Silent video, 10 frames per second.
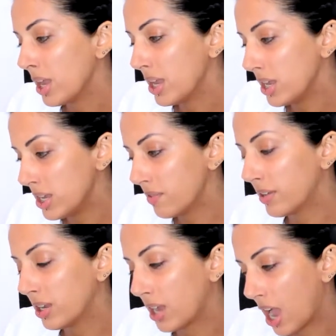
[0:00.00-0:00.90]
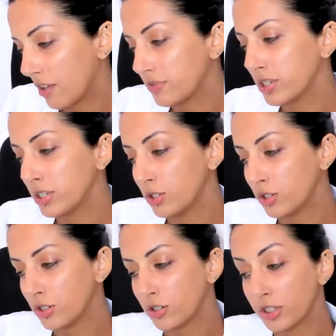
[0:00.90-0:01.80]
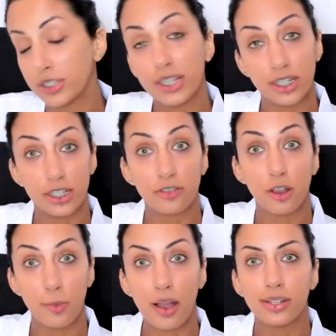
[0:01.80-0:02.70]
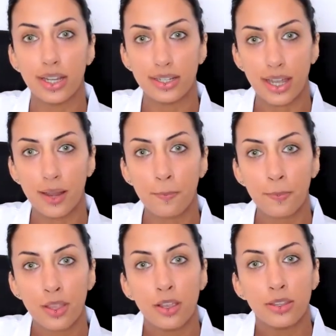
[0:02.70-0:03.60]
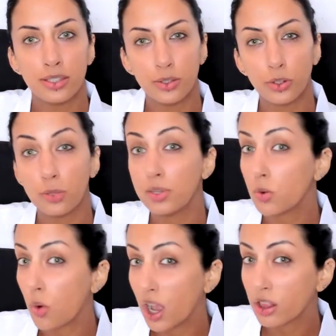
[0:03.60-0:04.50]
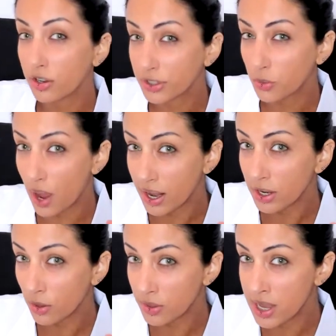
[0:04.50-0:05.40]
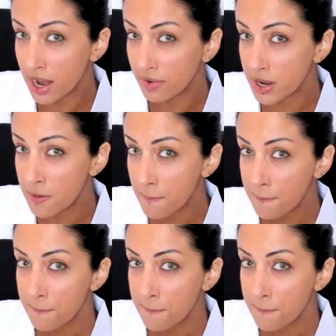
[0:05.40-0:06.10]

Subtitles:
Even after your stitches have come out at day 10, there's still going to be quite a lot of swelling on the area.